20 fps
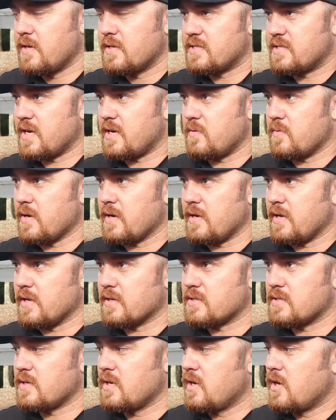sight
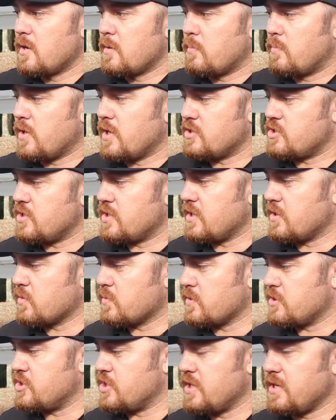radius. Plus you get the
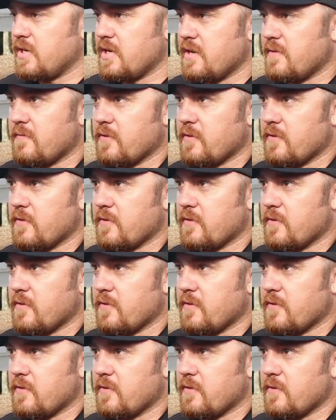rigidity